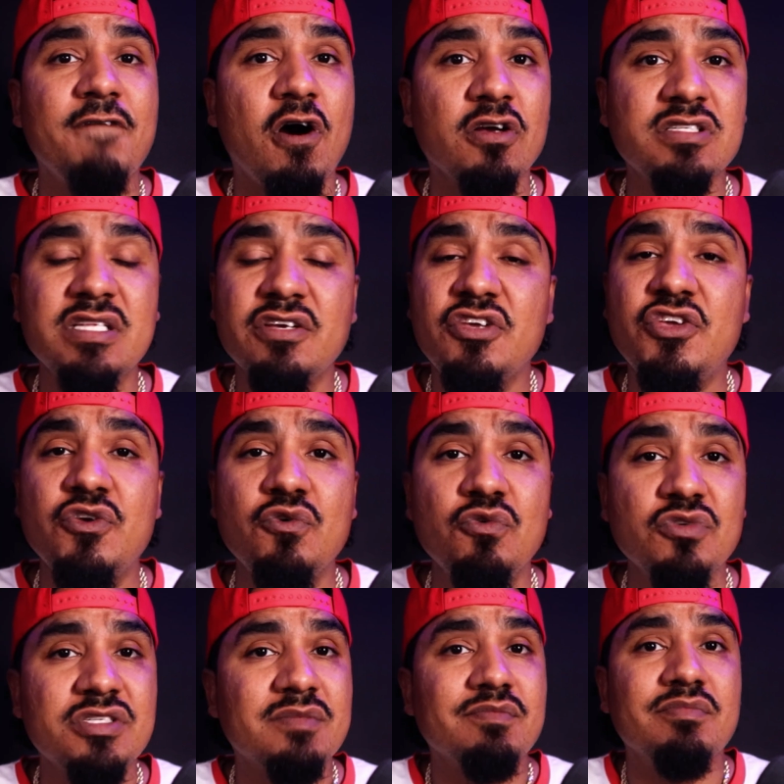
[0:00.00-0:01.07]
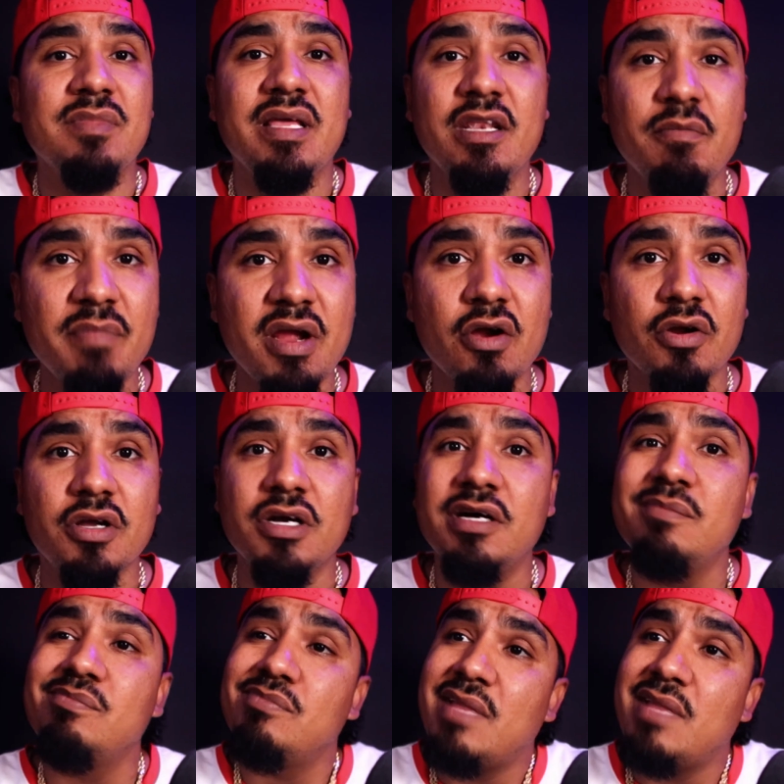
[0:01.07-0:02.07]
falsely accused in America.